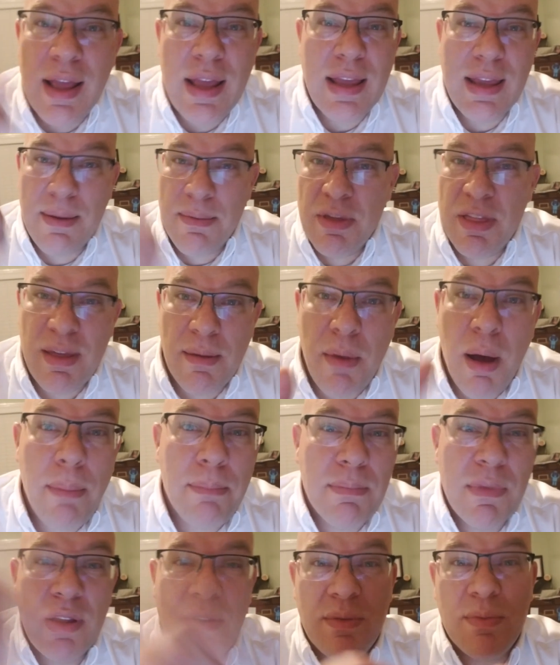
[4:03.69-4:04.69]
Give me a thumb
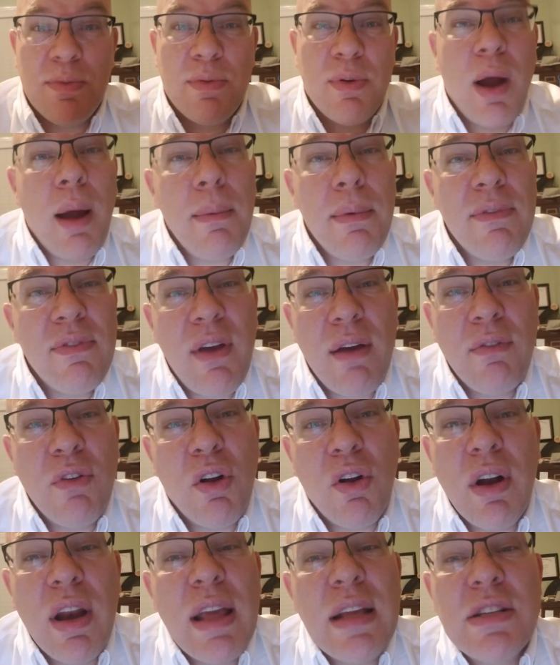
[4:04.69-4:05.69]
up. Subscribe if you haven't
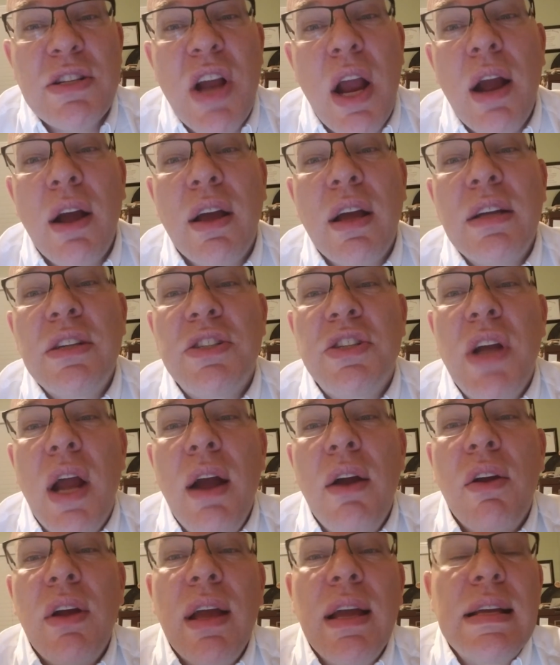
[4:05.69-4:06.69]
already, and share, because
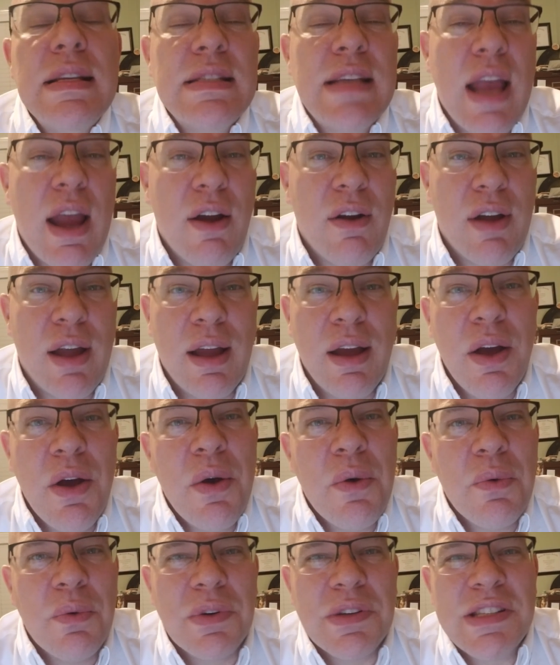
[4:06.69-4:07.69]
sharing is caring.
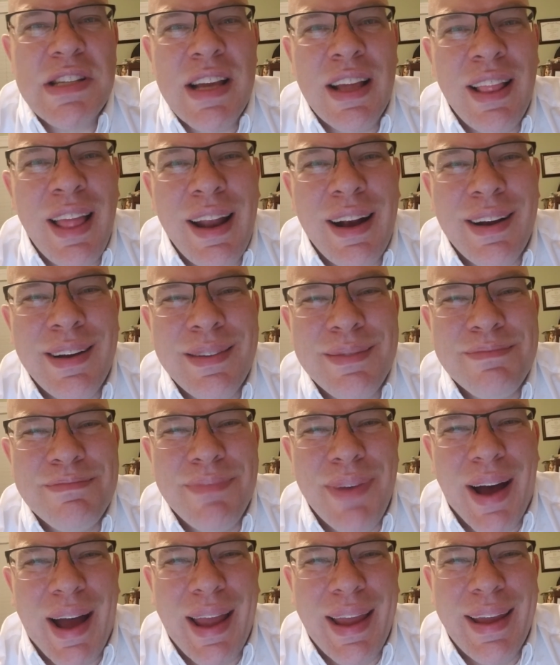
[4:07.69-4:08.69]
We'll see you later.
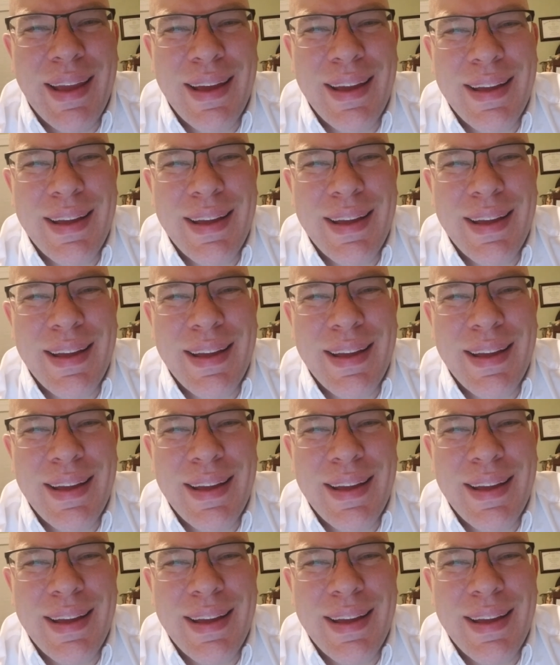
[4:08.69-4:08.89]
Bye.